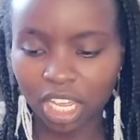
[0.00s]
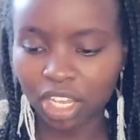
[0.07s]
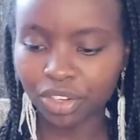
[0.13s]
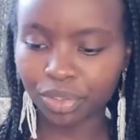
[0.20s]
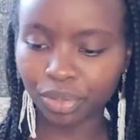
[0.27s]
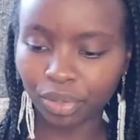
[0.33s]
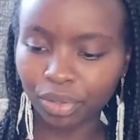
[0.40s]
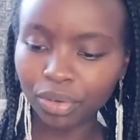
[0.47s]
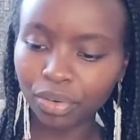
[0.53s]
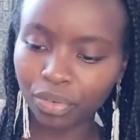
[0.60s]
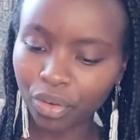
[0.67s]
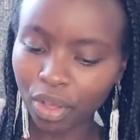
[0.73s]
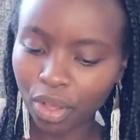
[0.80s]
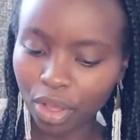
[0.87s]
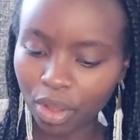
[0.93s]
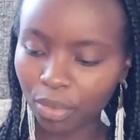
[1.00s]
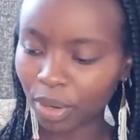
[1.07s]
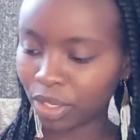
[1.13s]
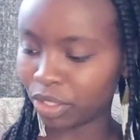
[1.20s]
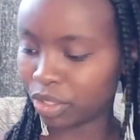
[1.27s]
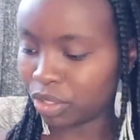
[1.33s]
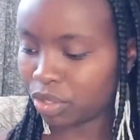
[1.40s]
to look for
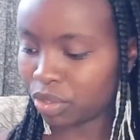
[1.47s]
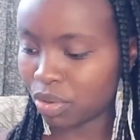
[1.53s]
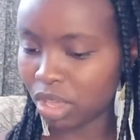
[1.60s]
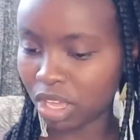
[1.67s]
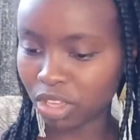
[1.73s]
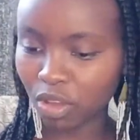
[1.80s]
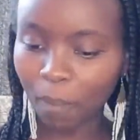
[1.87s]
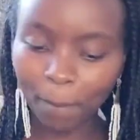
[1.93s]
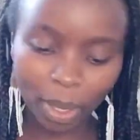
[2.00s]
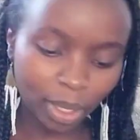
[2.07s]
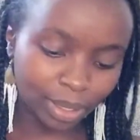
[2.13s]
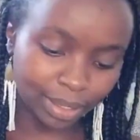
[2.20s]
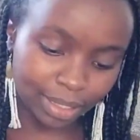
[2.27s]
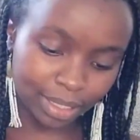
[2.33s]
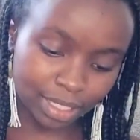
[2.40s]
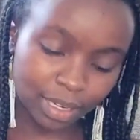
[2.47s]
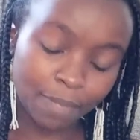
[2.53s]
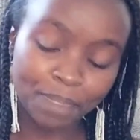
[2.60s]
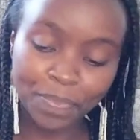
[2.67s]
when you're doing your polish.